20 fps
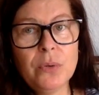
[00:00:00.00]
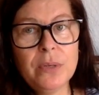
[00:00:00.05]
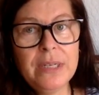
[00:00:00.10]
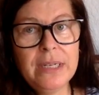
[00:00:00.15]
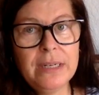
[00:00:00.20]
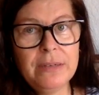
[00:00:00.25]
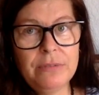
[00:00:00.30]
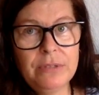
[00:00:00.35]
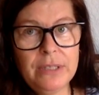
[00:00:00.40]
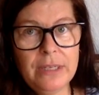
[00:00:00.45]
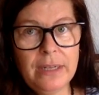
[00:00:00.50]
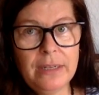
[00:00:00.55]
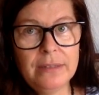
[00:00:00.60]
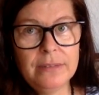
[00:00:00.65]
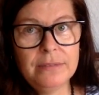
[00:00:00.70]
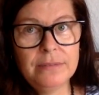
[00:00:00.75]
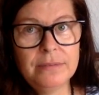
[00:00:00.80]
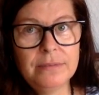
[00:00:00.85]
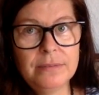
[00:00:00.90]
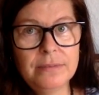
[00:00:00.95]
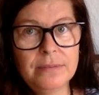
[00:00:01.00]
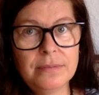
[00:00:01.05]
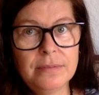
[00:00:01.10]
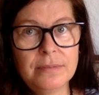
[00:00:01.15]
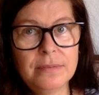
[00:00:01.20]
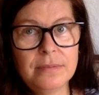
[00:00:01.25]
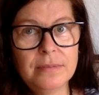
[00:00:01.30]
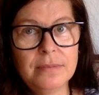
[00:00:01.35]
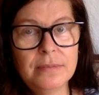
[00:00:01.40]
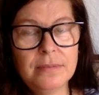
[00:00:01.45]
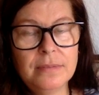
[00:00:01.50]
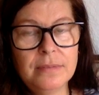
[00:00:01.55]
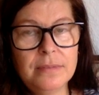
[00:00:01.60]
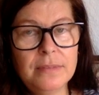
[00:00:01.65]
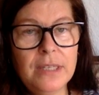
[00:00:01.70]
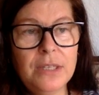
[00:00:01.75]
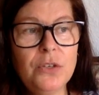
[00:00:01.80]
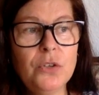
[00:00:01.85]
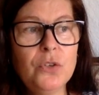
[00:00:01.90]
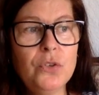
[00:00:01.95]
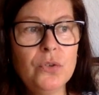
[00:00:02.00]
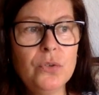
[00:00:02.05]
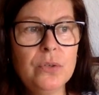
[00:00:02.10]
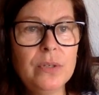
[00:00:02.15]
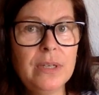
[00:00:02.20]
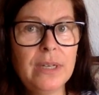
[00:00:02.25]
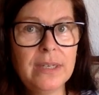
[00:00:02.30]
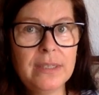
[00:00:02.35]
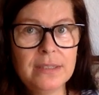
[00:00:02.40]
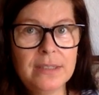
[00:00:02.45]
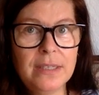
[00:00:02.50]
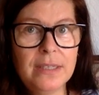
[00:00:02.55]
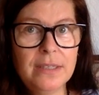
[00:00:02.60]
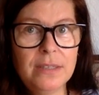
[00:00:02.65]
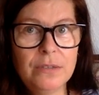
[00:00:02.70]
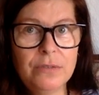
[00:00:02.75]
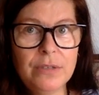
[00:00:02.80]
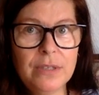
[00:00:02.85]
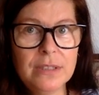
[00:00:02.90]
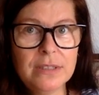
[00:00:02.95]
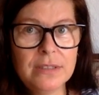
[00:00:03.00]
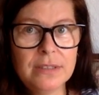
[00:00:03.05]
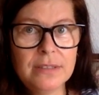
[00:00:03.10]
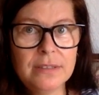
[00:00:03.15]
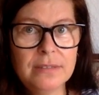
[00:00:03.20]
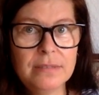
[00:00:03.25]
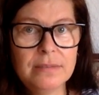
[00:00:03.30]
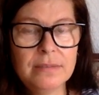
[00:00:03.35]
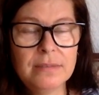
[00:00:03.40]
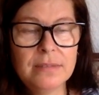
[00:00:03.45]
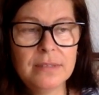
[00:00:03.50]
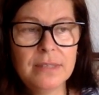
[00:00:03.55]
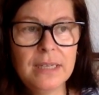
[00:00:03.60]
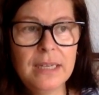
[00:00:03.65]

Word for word: If you don't eat every day, then you're doing extended fasting.